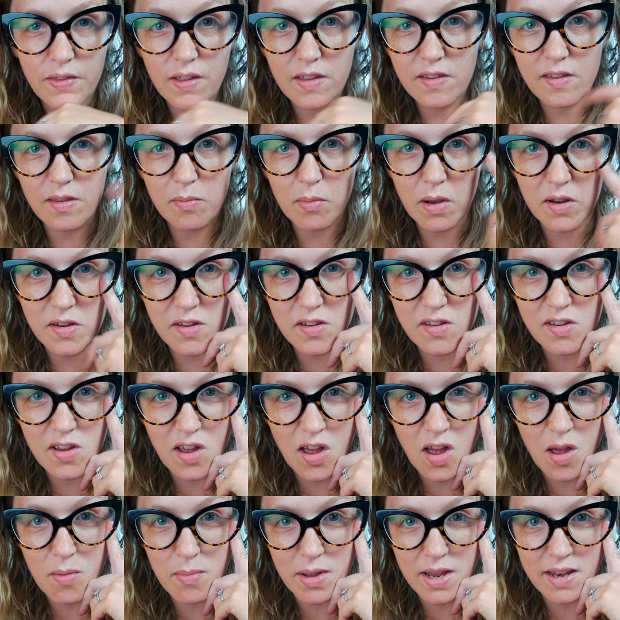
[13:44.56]
This is my
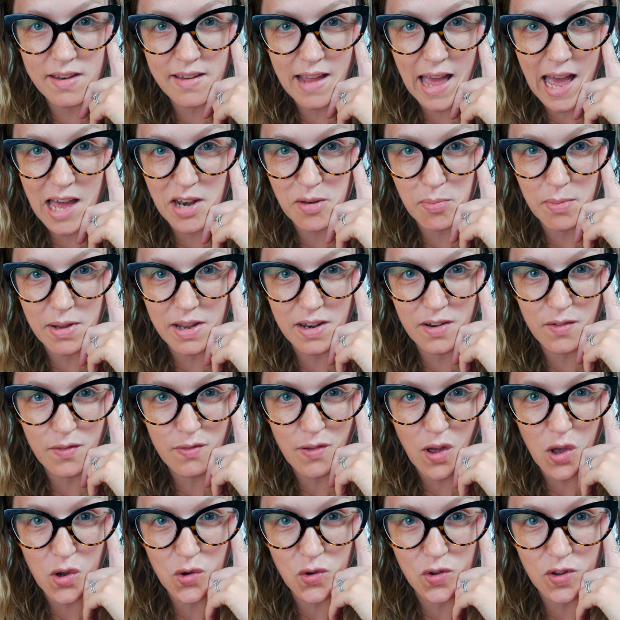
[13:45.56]
determined admin
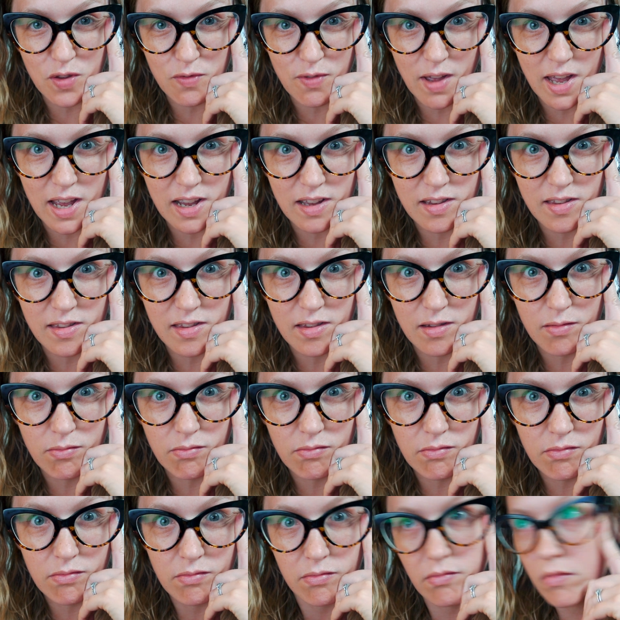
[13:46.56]
focus face.
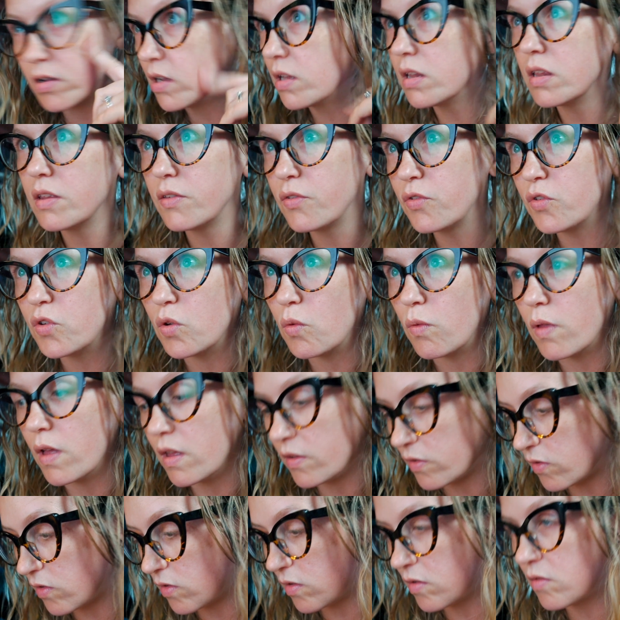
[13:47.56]
Let's do
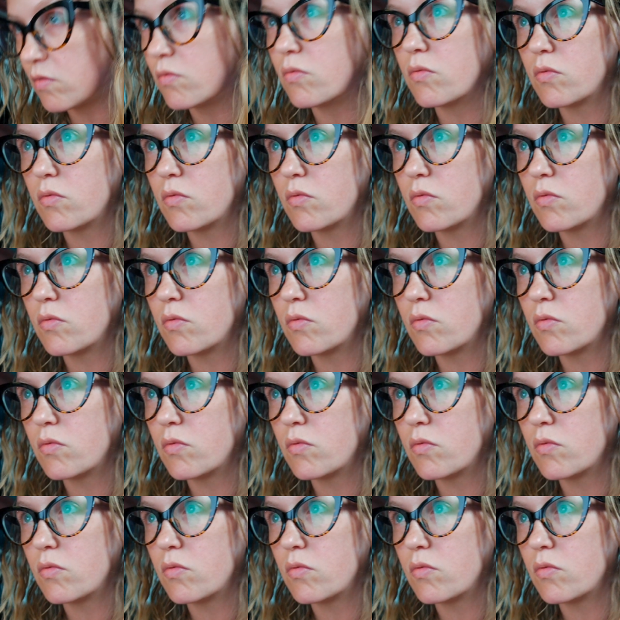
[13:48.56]
this.